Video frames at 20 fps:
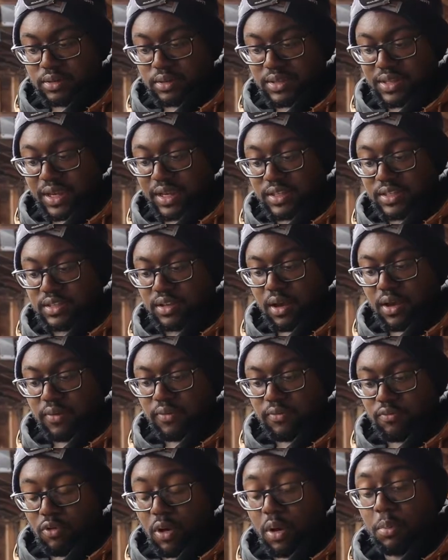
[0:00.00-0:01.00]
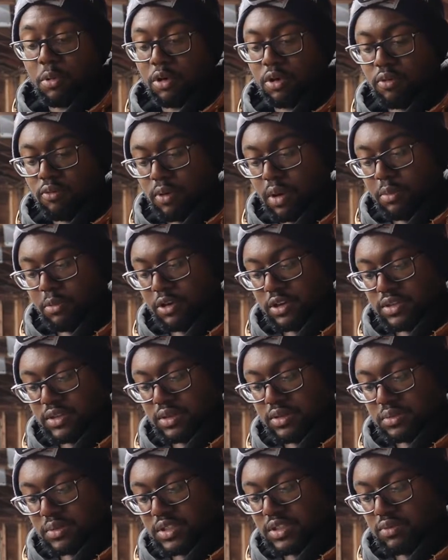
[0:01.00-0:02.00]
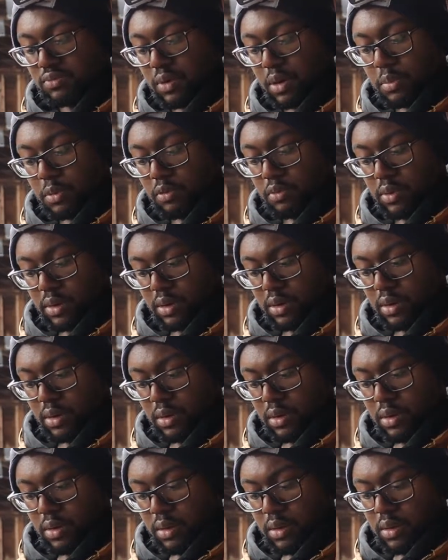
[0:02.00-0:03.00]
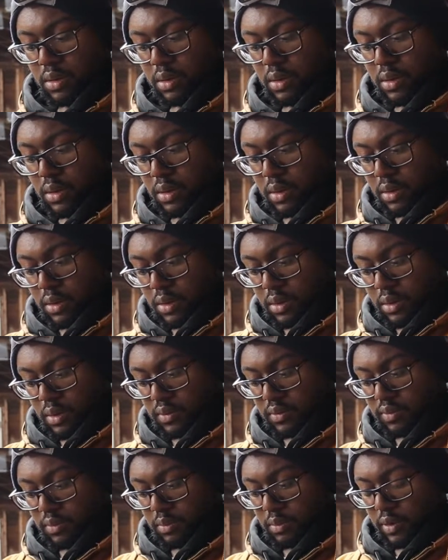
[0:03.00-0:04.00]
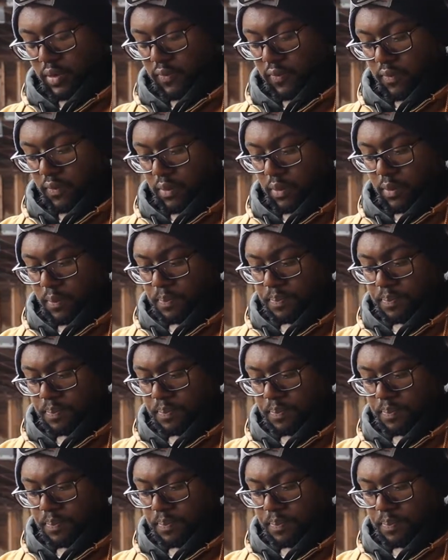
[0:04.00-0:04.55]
It's like a soft rubber, excuse me, it's a rubber one. That's what I'm looking for.